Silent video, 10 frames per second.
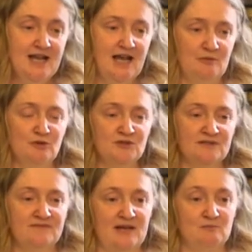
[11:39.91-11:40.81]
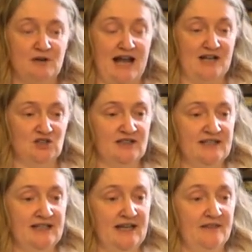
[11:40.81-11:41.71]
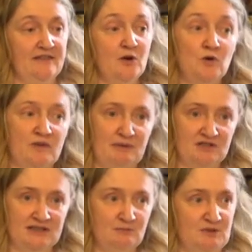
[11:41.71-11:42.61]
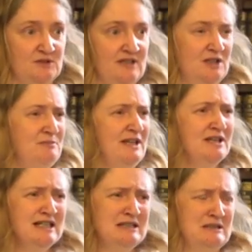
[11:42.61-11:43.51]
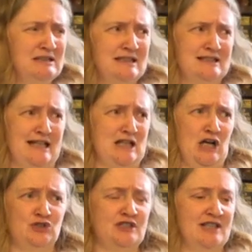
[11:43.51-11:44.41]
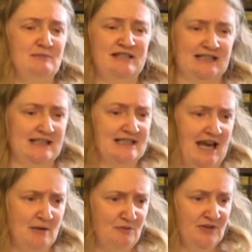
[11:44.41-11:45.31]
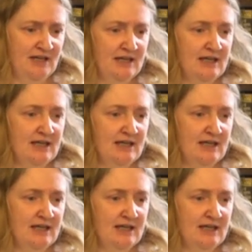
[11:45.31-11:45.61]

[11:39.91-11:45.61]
and most of them were actually in the overburden, which is, could be 600 to a metre in depth.